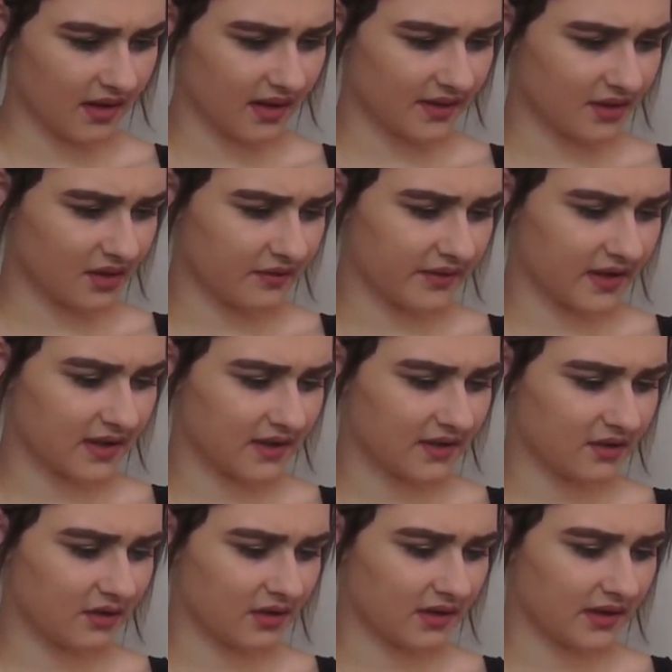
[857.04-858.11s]
it's obvious
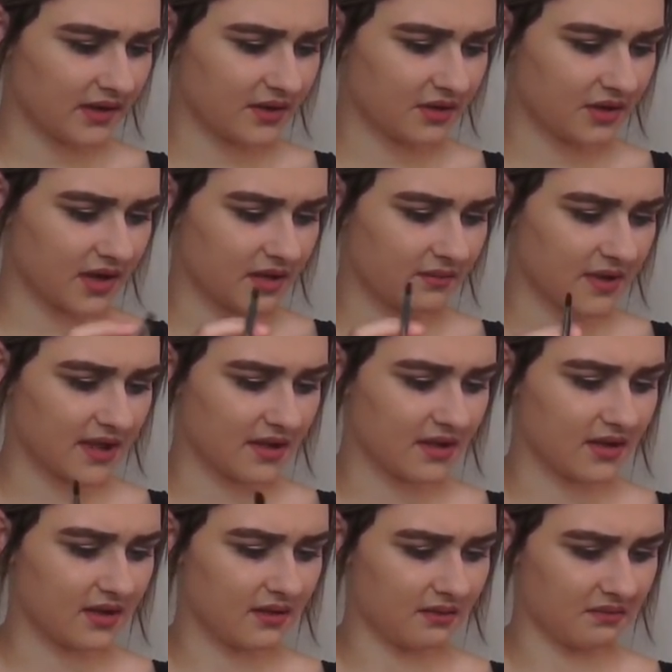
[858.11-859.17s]
or at least try to make
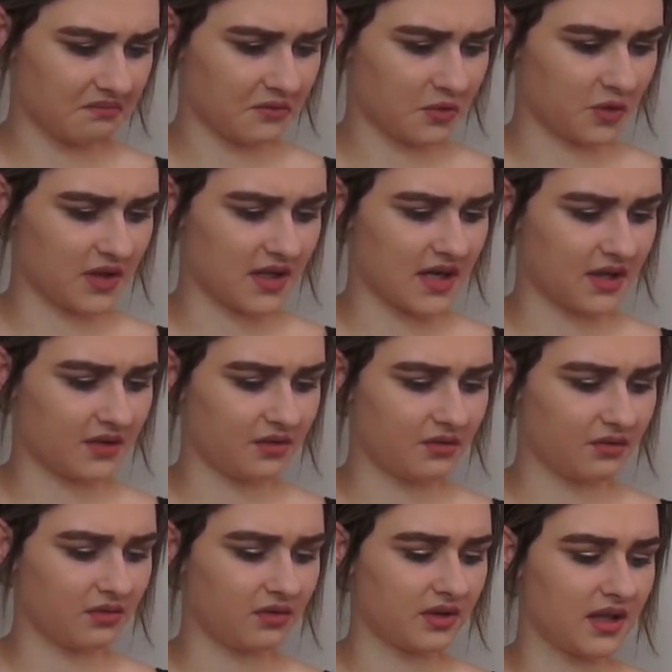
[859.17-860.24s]
it more
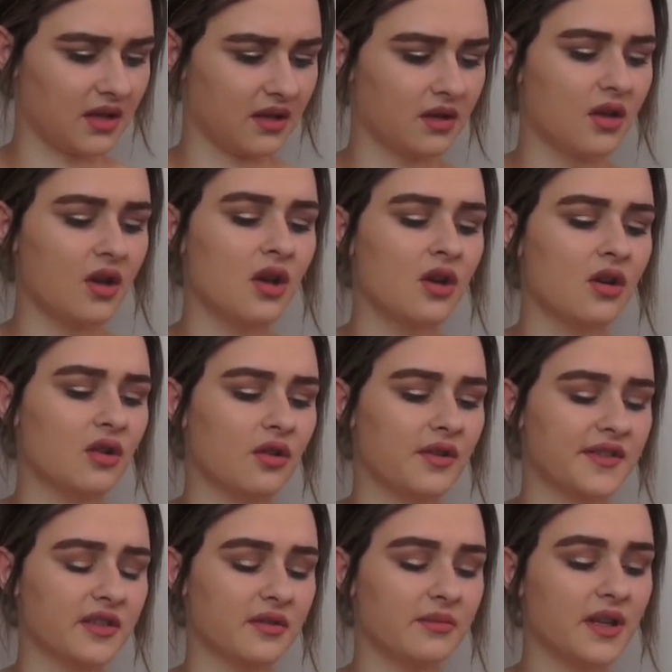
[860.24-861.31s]
natural looking
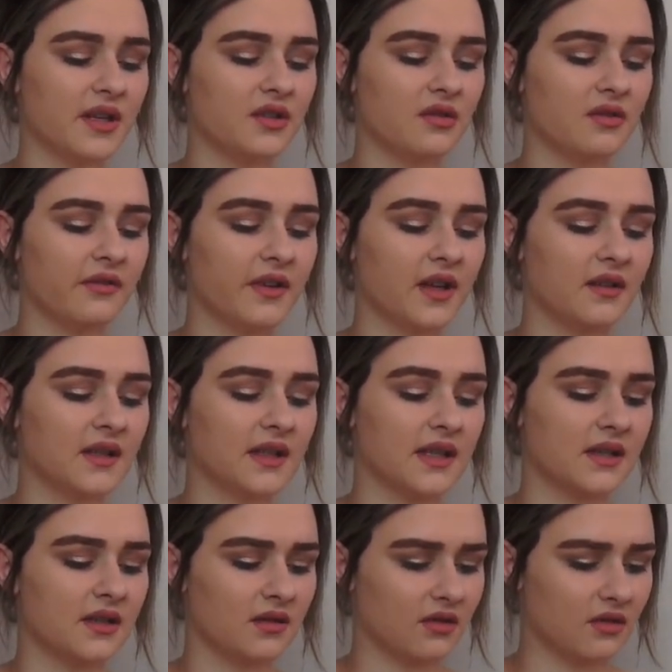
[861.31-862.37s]
also blend your
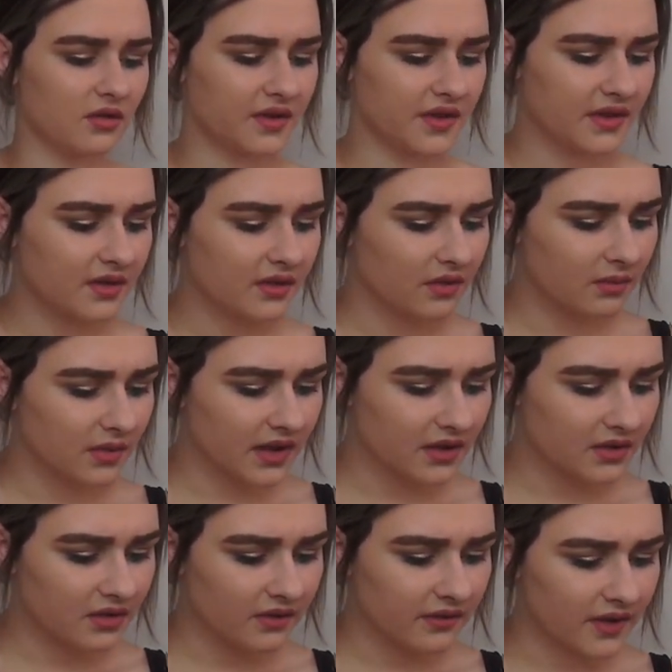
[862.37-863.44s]
foundation also
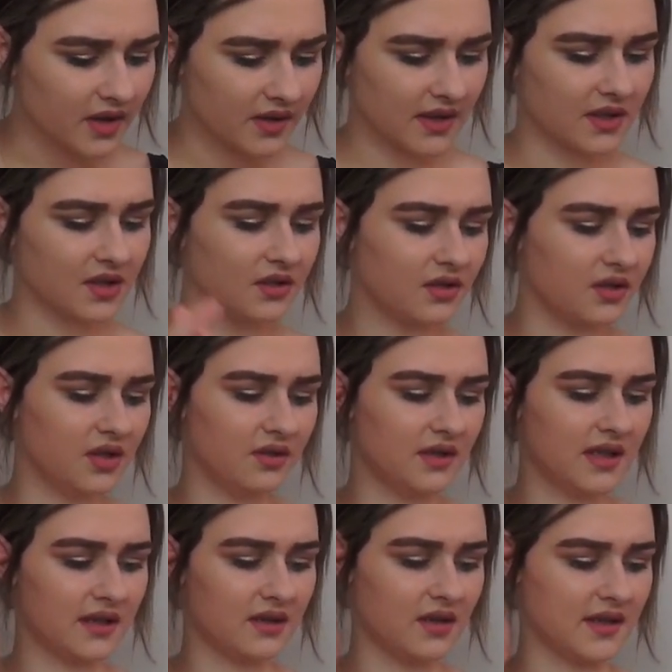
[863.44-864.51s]
blend your foundation to your
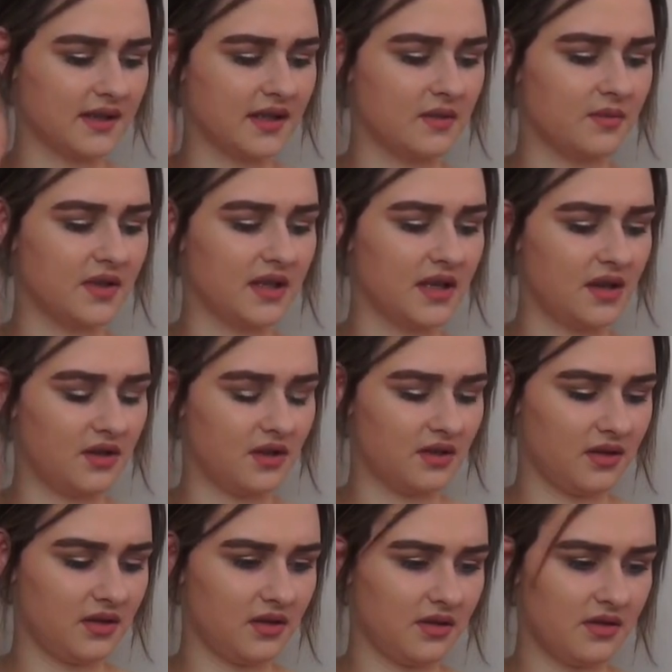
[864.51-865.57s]
neck. I see
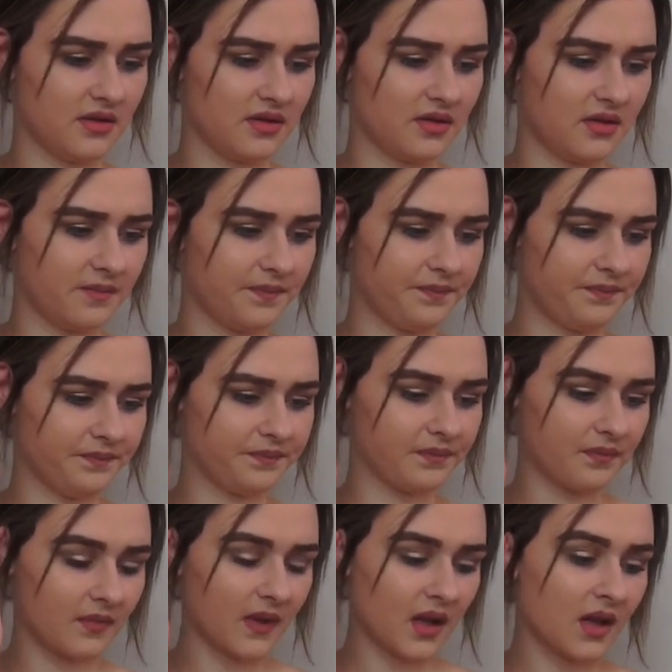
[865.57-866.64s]
potential in you though.
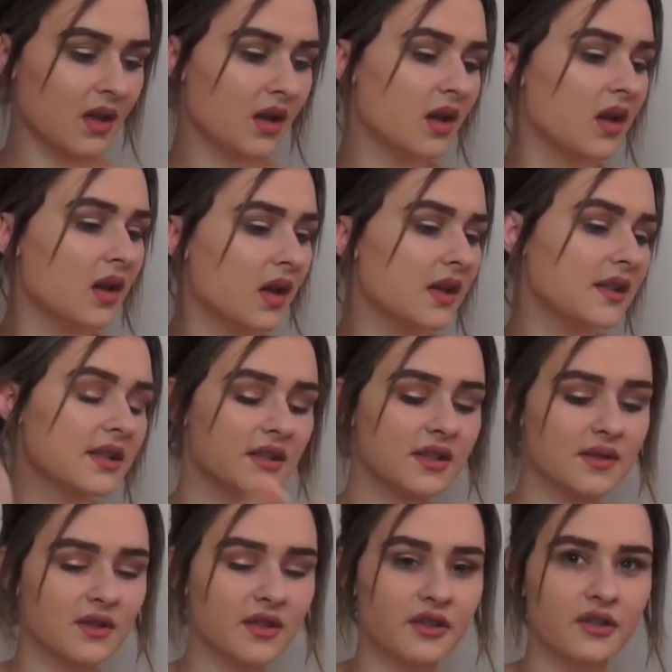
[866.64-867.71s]
So I
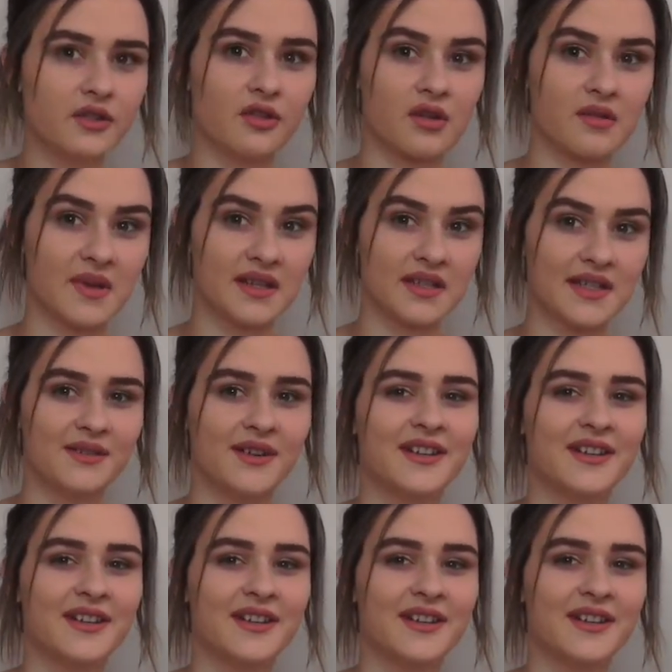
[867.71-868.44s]
just wanted to talk about this